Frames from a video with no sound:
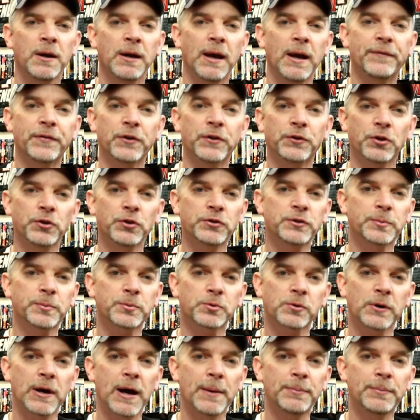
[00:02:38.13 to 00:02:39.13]
If you do
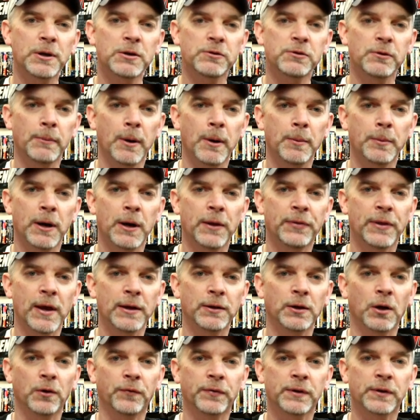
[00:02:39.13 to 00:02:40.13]
subscribe, please remember to hit that
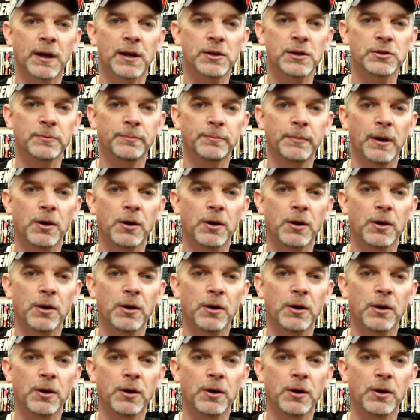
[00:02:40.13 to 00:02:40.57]
notification